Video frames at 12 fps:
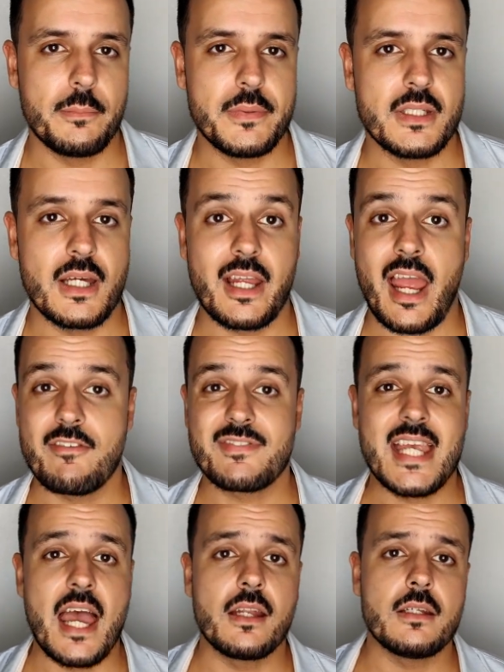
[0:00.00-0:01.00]
i mean i
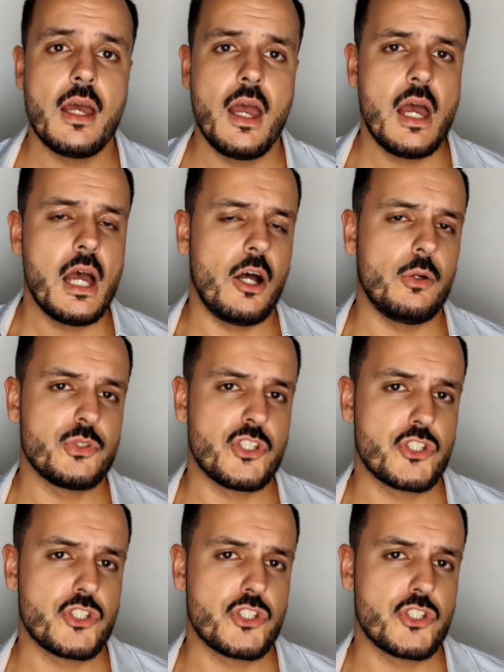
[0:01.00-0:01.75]
have 10 i'll